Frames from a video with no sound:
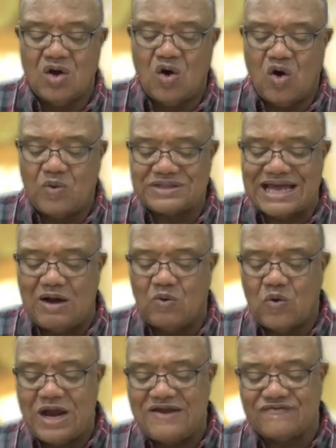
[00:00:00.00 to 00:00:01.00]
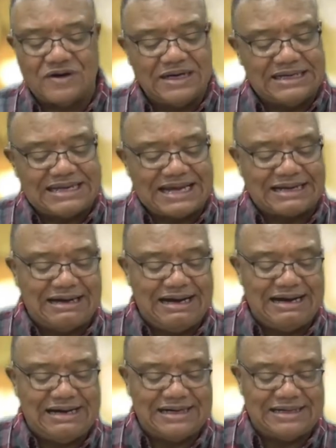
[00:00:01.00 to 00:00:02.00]
or without wavering that
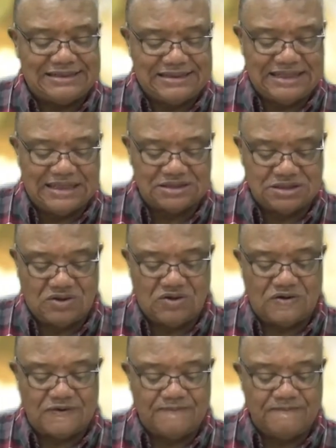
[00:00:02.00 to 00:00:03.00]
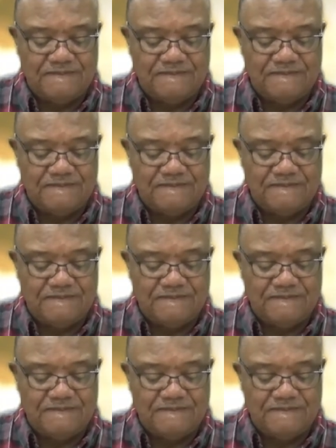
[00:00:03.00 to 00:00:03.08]
God is Lord.